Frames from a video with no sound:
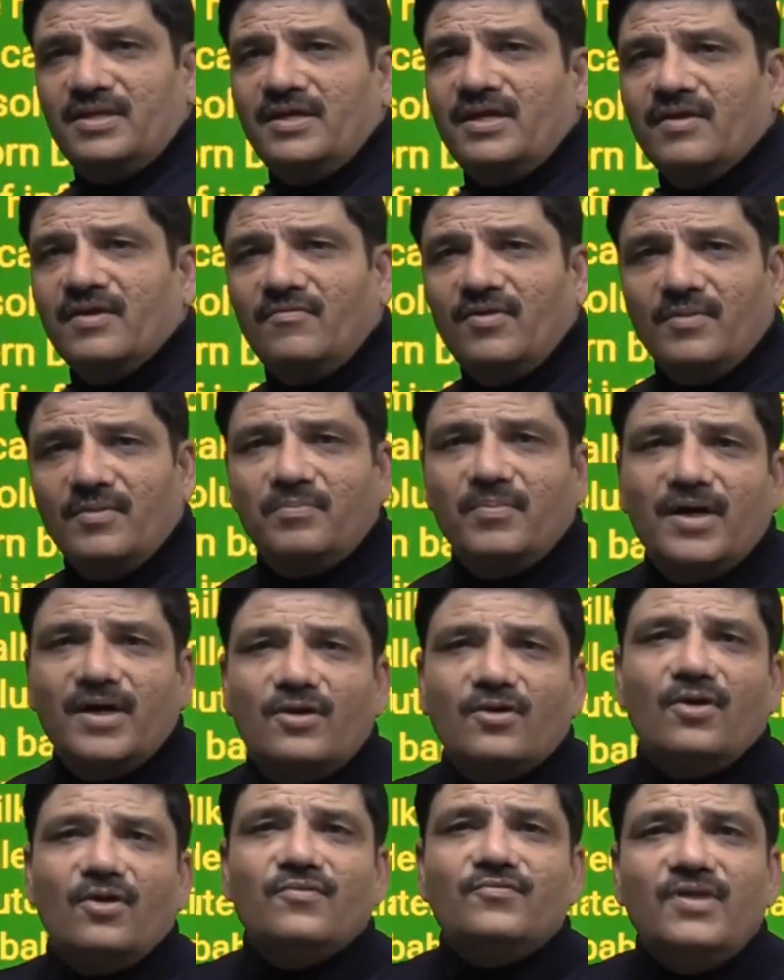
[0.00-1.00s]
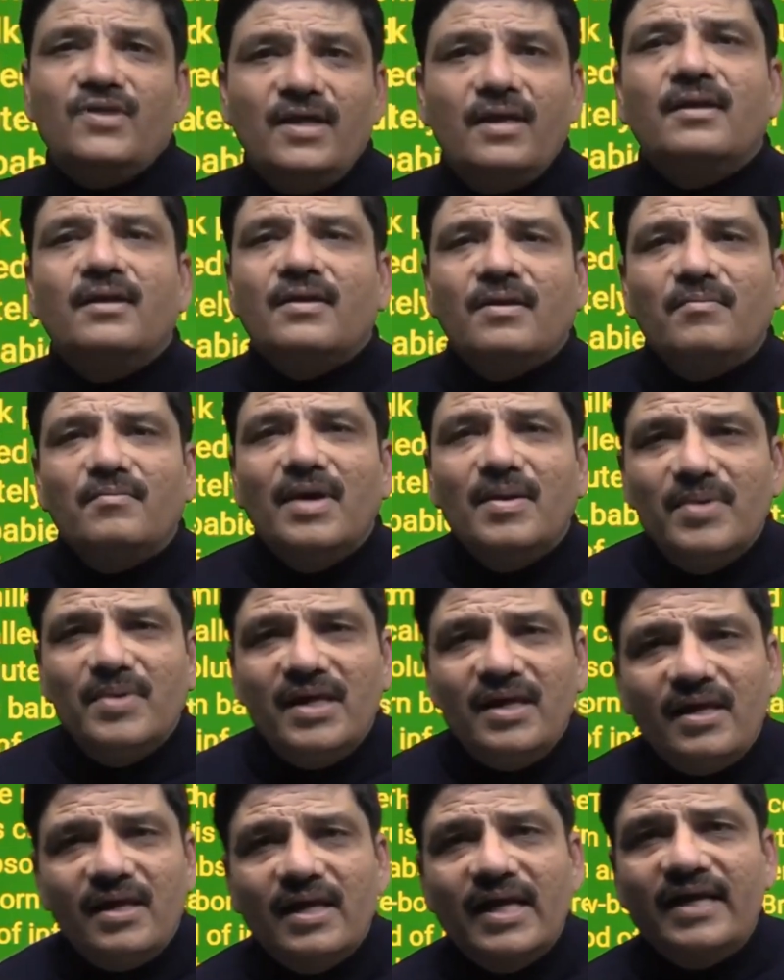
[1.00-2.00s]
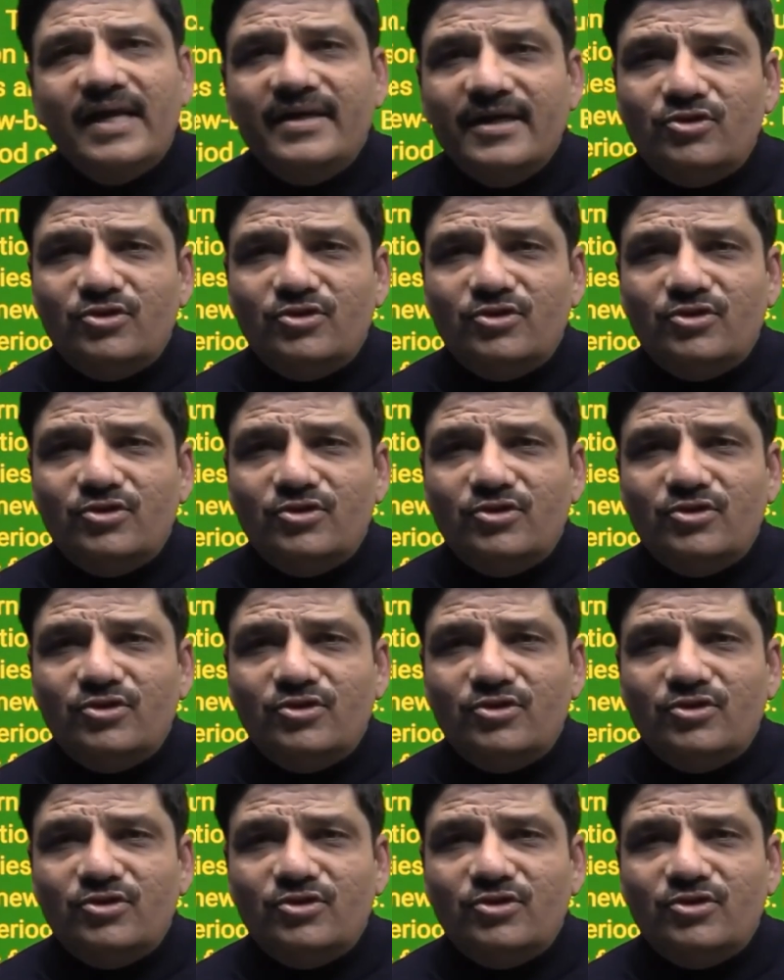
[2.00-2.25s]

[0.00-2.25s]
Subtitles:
the development of the mammary gland.